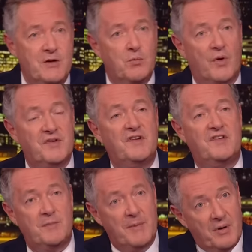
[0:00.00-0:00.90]
she
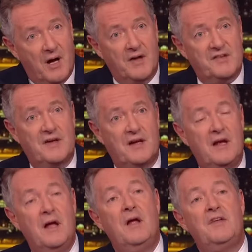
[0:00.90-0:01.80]
wanted to be
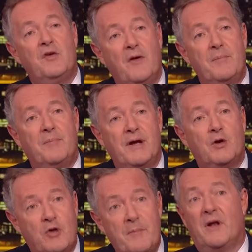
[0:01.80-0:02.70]
party to him being
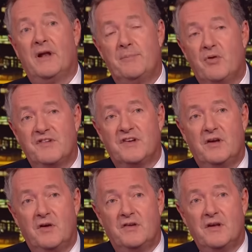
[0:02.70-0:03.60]
criminally
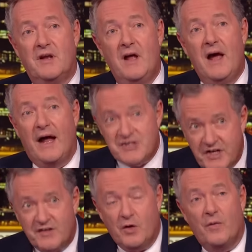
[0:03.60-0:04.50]
prosecuted, and
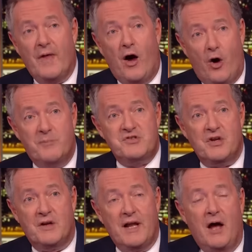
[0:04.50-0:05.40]
she took that
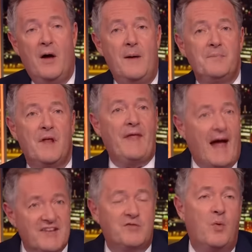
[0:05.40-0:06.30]
option. Now,
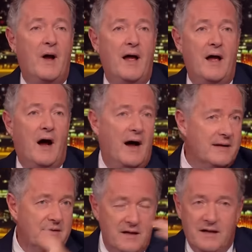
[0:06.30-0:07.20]
that's where
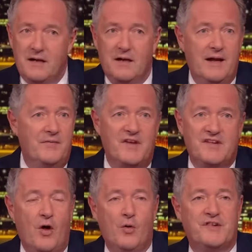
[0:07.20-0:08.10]
I, in
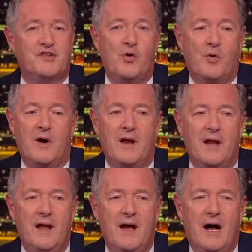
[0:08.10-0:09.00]
this whole
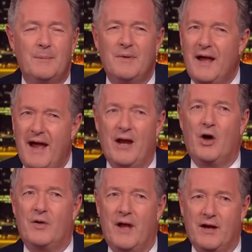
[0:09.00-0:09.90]
story, I'm like, hang
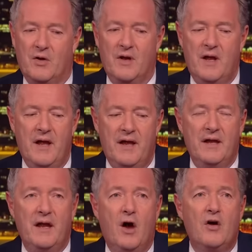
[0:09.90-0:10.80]
on, hang on. Well,
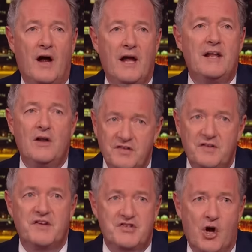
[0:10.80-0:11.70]
he, all right, he
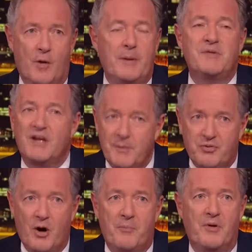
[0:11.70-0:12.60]
loses his job. He was
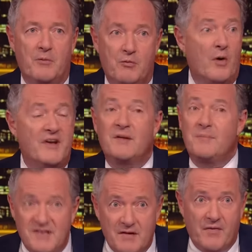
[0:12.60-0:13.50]
inappropriate and wrong. He's
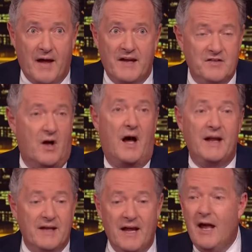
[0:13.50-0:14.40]
admitted that. He's not
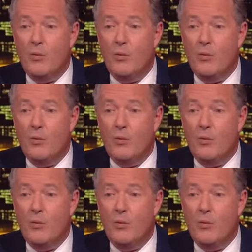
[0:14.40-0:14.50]
hiding it.